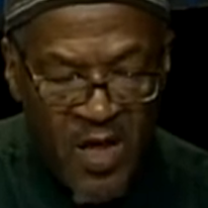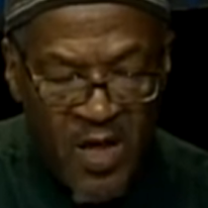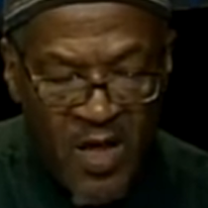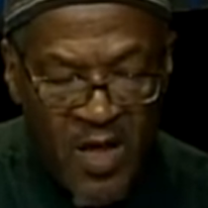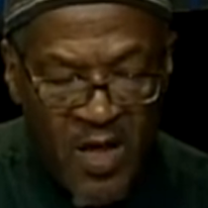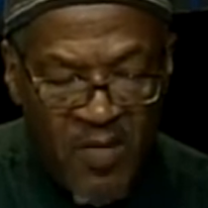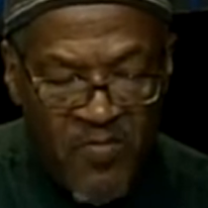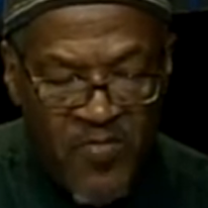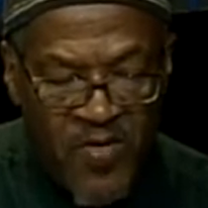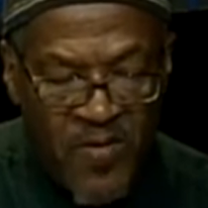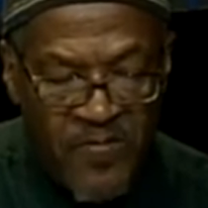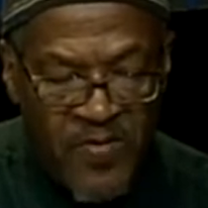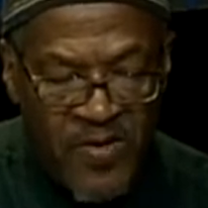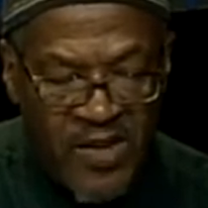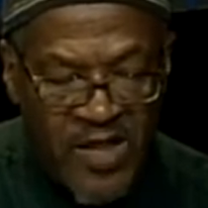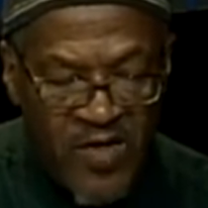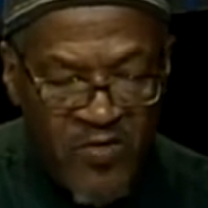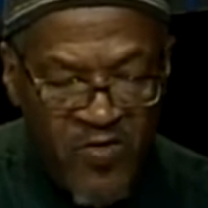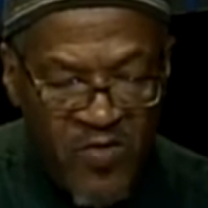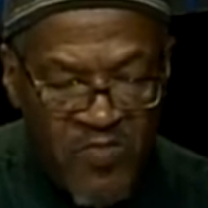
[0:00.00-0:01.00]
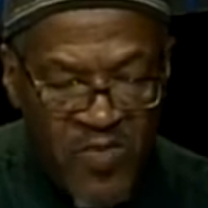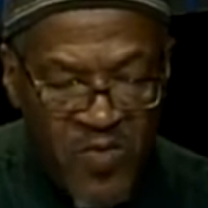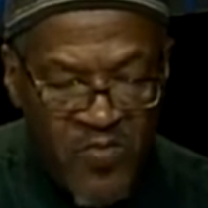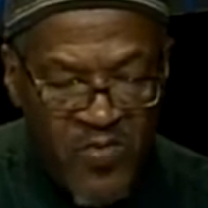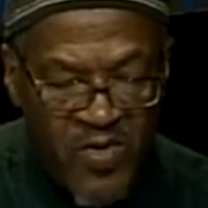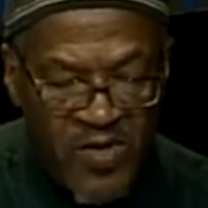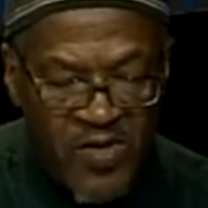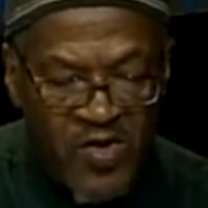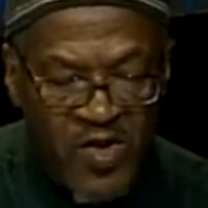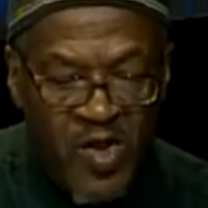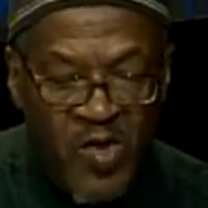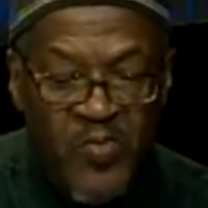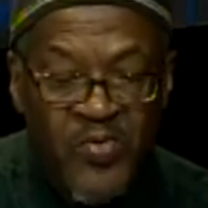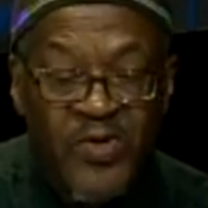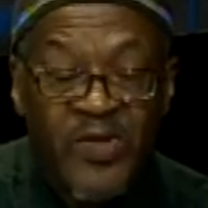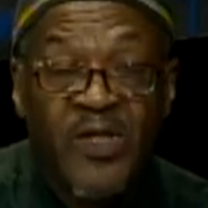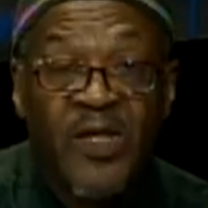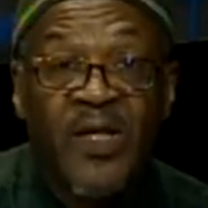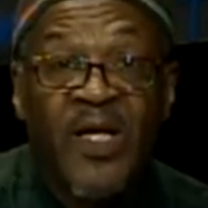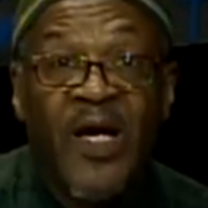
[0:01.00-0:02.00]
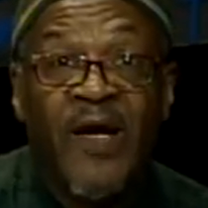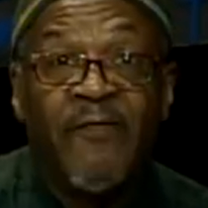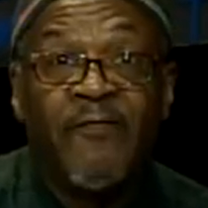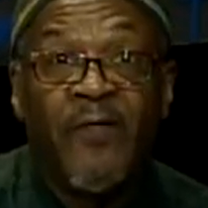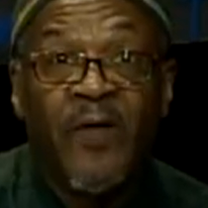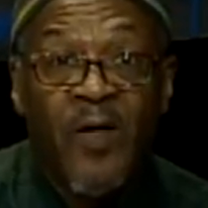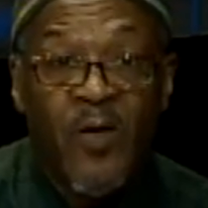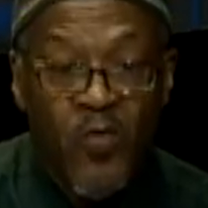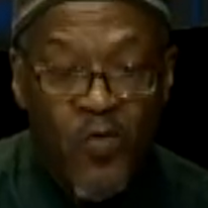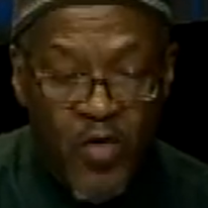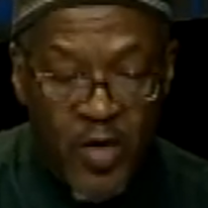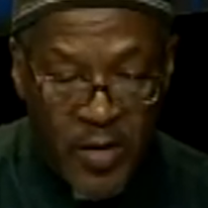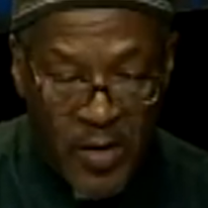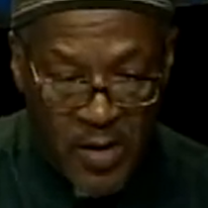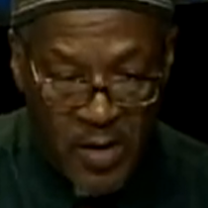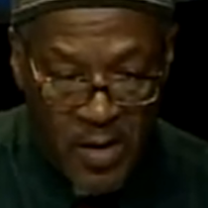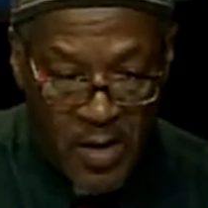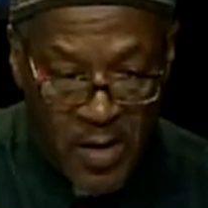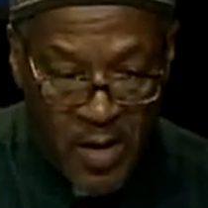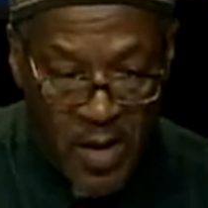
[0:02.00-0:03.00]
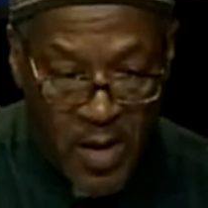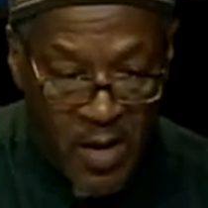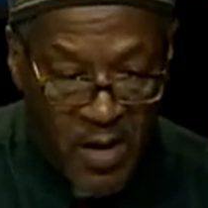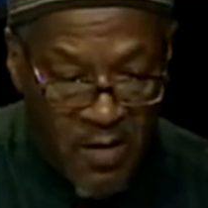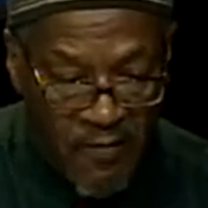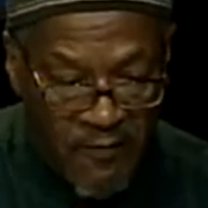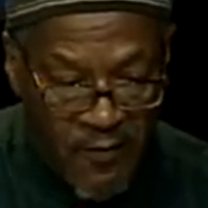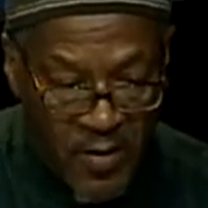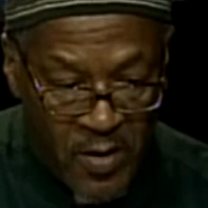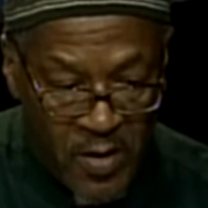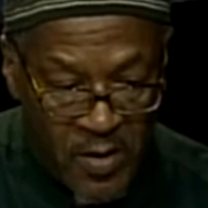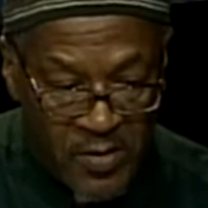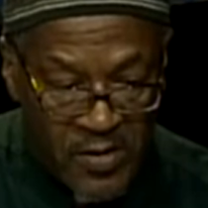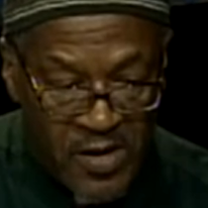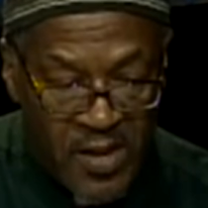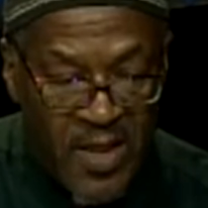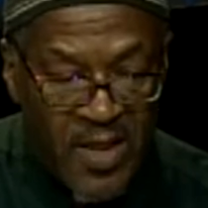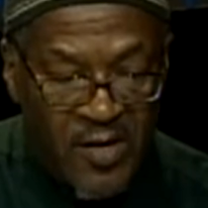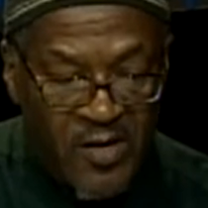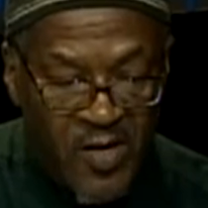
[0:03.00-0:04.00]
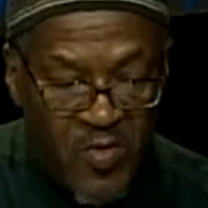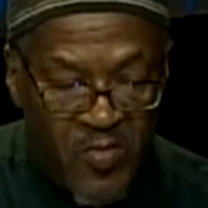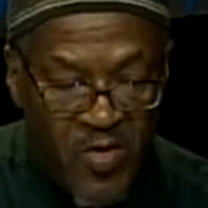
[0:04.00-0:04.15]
publicly remember and celebrate the life and work of Dr.